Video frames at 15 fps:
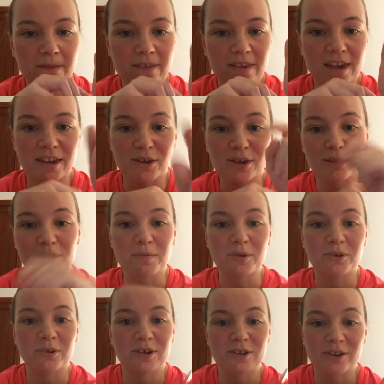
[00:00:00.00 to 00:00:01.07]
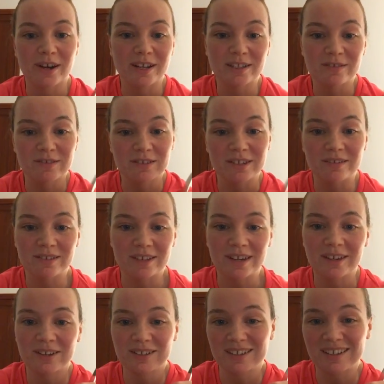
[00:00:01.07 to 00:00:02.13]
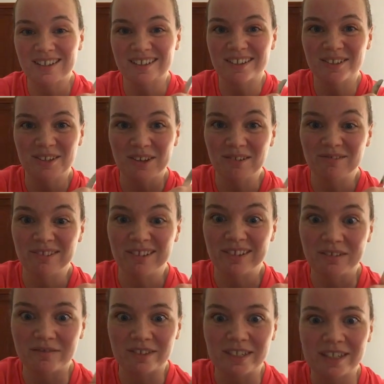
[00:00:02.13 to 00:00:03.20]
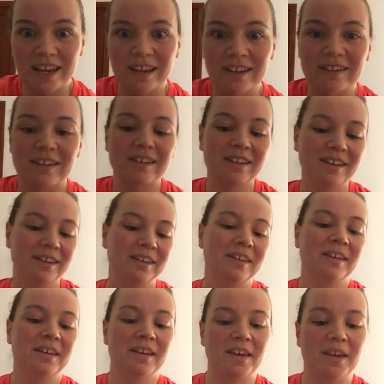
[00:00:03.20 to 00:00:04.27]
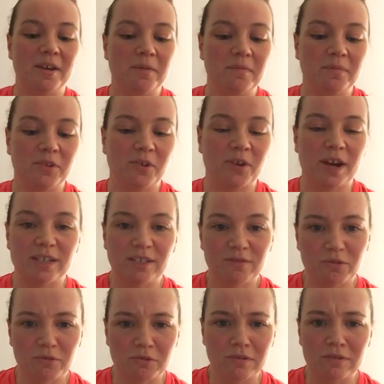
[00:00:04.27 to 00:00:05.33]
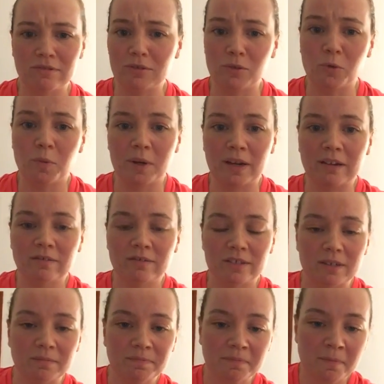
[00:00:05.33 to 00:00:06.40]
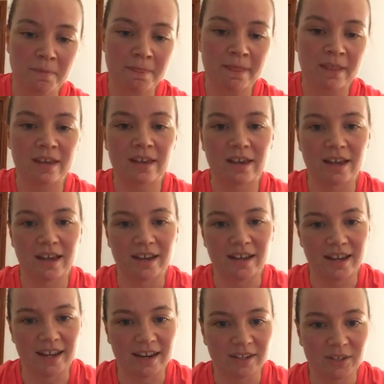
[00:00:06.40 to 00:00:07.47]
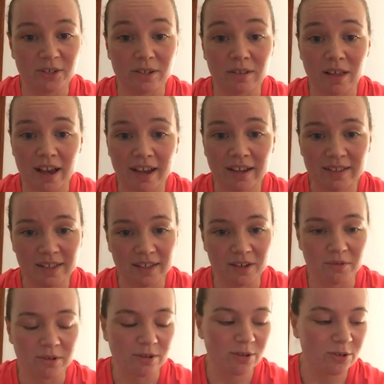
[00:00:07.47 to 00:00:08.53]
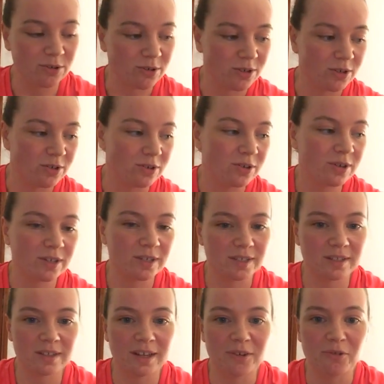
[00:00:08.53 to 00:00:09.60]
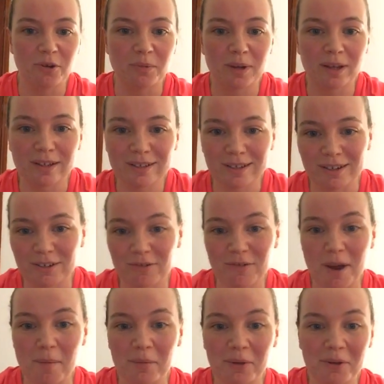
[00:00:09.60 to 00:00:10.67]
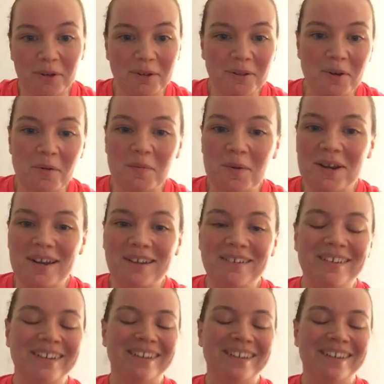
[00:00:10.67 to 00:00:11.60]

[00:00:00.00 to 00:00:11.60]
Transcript: yeah, you can let me know how your hands feel after that, because it is actually a really lovely technique. Your hands feel really, really open after it. And then the sort of last thing I want to show you, because I know I'm kind of starting to ramble on a little bit now,